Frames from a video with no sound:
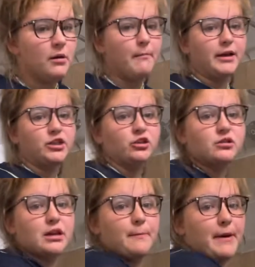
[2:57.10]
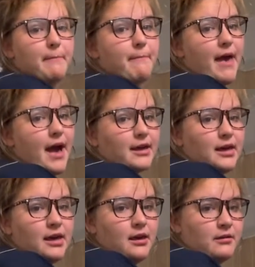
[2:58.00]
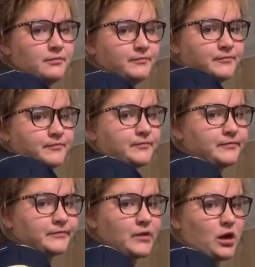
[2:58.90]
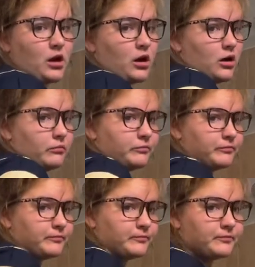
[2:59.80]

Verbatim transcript: my shirt's a bit baggy. Um,